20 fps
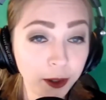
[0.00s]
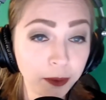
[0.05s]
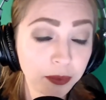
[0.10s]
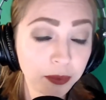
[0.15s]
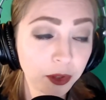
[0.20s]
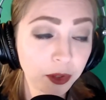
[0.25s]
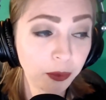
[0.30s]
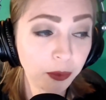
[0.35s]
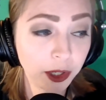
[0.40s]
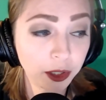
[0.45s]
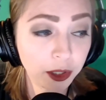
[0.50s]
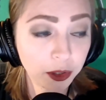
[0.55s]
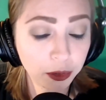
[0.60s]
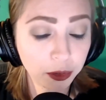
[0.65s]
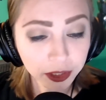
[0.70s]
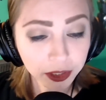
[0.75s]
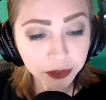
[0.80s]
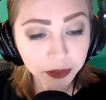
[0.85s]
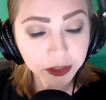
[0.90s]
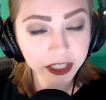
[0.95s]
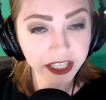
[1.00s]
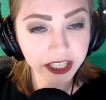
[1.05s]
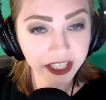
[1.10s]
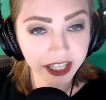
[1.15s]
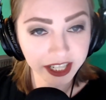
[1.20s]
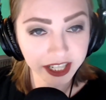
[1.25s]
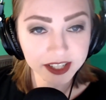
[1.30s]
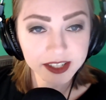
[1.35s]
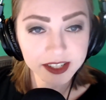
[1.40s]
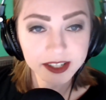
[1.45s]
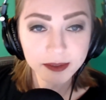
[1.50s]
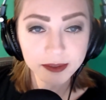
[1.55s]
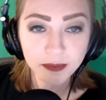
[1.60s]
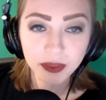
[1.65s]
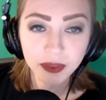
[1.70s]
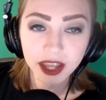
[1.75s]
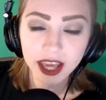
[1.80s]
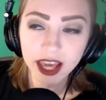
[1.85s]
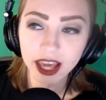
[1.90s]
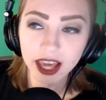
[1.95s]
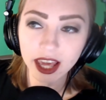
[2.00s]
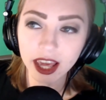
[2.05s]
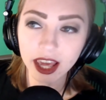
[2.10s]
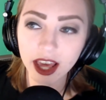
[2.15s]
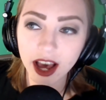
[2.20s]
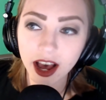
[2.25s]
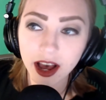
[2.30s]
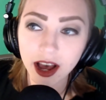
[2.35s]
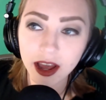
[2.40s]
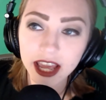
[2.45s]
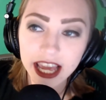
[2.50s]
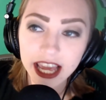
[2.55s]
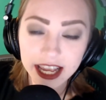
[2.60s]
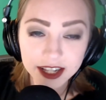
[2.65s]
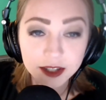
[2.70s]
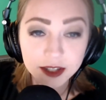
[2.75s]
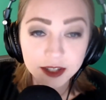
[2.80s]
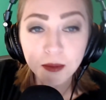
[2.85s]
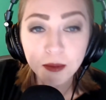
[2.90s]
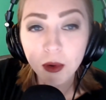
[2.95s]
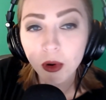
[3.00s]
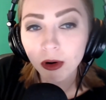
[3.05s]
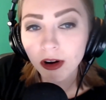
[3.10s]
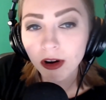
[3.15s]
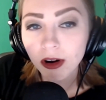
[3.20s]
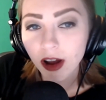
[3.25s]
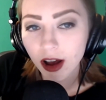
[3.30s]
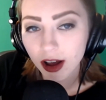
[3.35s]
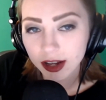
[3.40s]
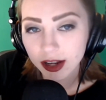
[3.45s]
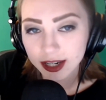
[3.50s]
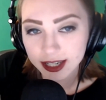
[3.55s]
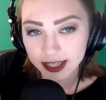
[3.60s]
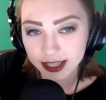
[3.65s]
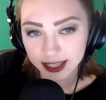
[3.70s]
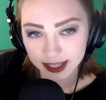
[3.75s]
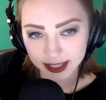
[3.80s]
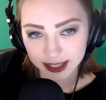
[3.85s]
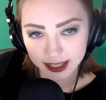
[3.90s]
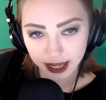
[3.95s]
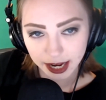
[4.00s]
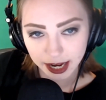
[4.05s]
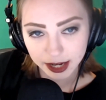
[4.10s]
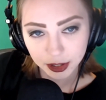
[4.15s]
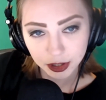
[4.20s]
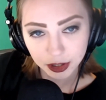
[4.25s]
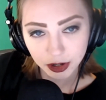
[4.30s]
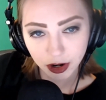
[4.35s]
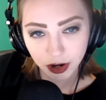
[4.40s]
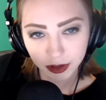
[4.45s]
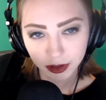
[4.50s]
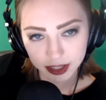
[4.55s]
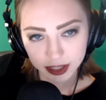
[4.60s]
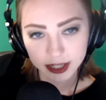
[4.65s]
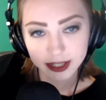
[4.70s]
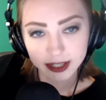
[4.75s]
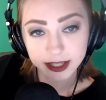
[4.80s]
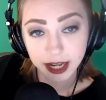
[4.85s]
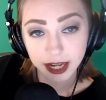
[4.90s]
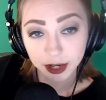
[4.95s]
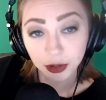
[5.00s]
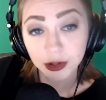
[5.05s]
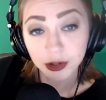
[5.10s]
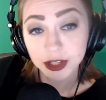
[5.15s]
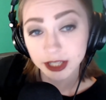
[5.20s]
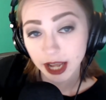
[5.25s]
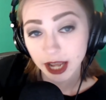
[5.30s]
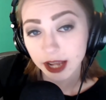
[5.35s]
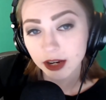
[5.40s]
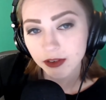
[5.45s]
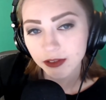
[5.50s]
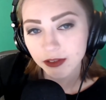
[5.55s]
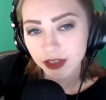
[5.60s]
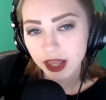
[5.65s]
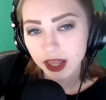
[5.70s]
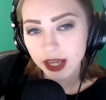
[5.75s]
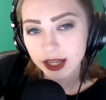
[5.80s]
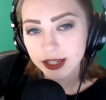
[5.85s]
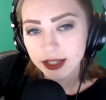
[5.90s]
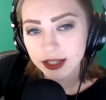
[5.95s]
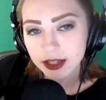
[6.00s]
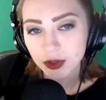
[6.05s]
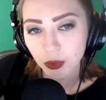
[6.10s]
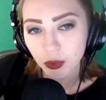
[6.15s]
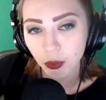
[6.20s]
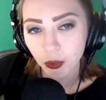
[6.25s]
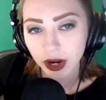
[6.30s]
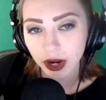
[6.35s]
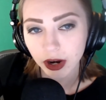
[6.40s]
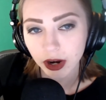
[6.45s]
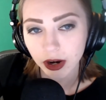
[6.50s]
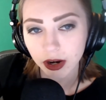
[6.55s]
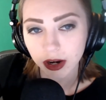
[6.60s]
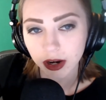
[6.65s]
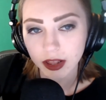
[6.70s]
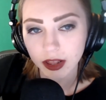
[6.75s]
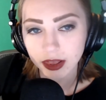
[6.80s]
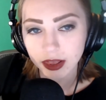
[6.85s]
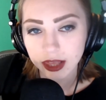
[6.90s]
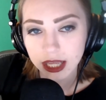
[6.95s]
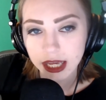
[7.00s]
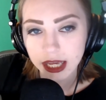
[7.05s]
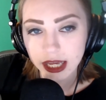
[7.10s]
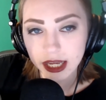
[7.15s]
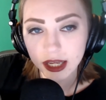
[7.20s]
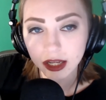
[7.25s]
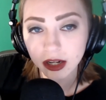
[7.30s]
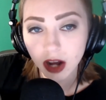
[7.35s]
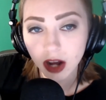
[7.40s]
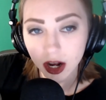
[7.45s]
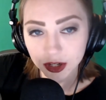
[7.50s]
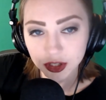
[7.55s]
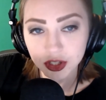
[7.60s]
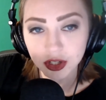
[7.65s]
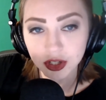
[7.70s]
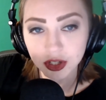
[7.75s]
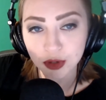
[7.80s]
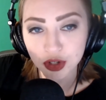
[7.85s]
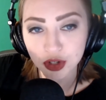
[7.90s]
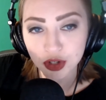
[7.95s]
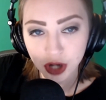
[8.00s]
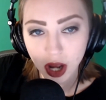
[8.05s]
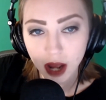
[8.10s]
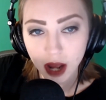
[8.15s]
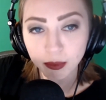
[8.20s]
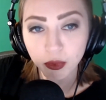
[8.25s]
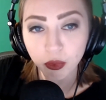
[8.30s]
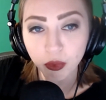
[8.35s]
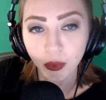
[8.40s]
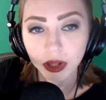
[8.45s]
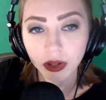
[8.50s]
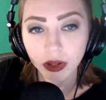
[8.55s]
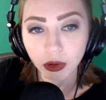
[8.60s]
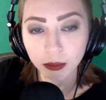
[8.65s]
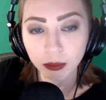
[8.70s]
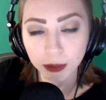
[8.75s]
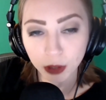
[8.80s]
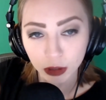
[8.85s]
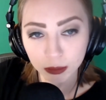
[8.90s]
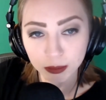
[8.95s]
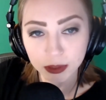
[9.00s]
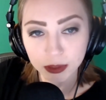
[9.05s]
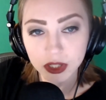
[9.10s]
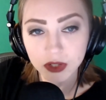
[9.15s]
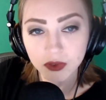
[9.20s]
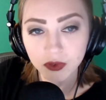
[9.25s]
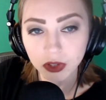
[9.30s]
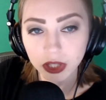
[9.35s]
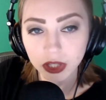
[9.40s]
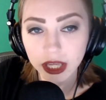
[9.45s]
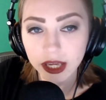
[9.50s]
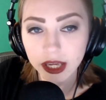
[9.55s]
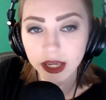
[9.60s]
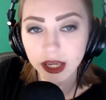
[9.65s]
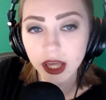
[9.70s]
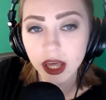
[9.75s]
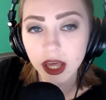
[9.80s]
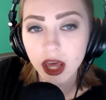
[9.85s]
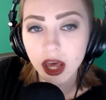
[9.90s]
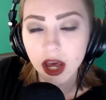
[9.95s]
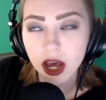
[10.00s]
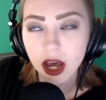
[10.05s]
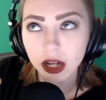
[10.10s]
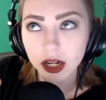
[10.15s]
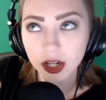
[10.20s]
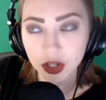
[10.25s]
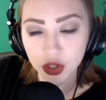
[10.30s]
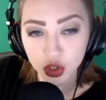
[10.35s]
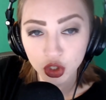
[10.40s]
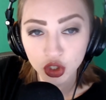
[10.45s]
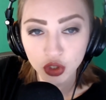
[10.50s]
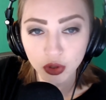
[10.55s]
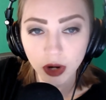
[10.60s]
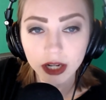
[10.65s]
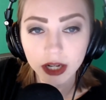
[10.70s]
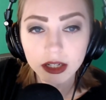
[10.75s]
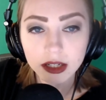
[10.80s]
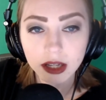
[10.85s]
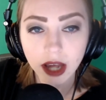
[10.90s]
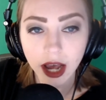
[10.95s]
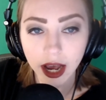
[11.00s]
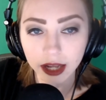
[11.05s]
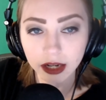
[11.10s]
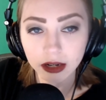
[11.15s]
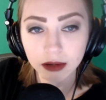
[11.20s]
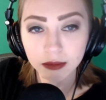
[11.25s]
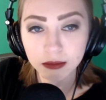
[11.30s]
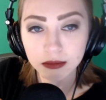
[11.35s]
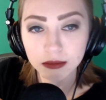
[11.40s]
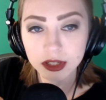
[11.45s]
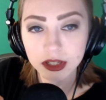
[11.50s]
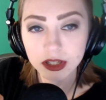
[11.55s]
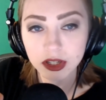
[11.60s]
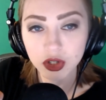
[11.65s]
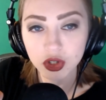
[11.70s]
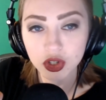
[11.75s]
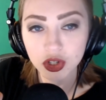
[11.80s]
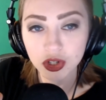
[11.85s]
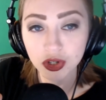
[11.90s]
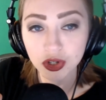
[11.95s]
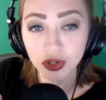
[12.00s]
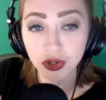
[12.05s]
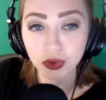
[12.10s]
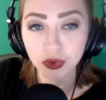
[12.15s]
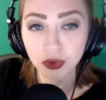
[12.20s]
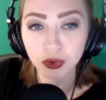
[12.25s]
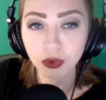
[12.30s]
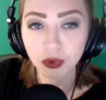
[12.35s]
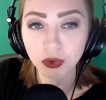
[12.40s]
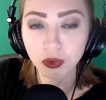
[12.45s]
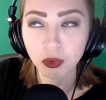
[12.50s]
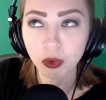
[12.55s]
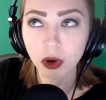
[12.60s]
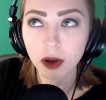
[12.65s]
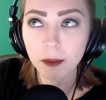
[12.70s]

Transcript: What quick rigging is, it's more on the designer side of things, where the costume shop will purposefully construct items to